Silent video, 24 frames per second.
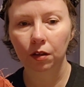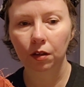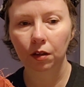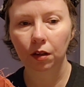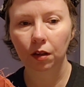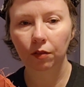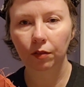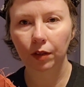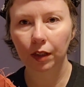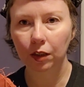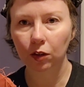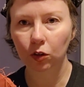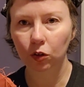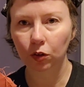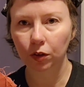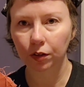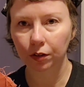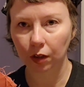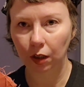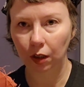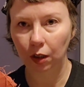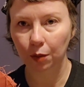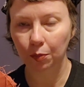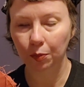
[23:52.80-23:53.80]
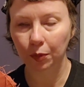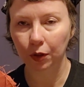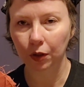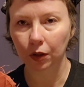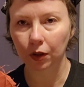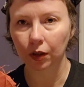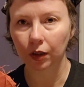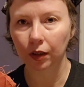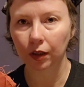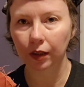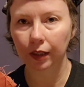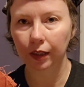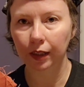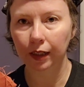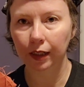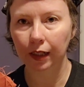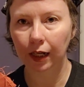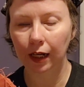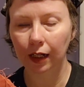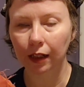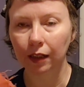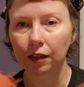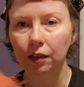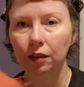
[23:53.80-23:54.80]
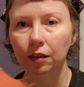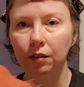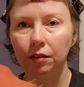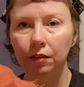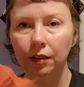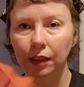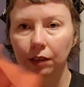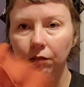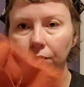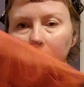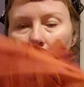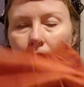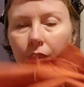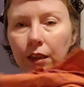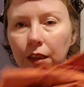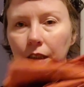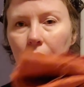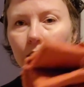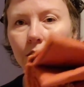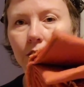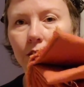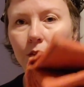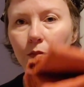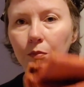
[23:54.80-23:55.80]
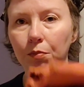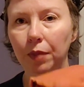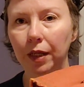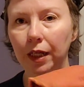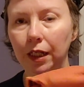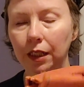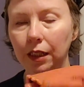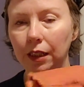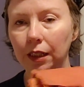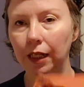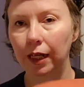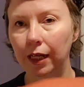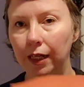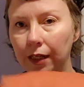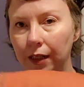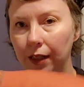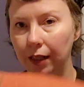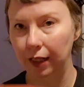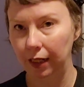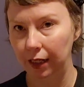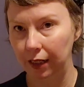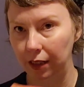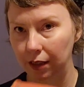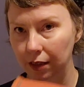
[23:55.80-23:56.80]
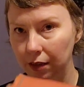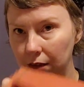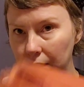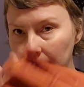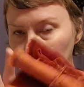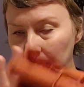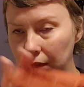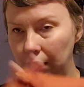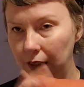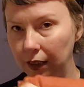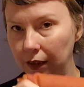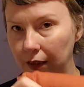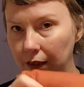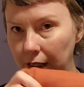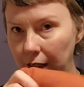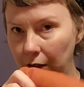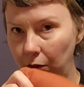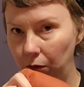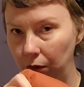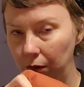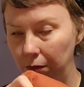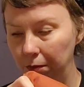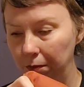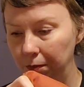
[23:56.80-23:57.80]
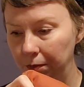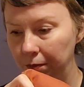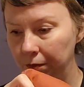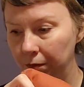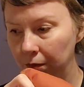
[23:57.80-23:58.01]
of like a little topper, and I could definitely make it out of that, like that one.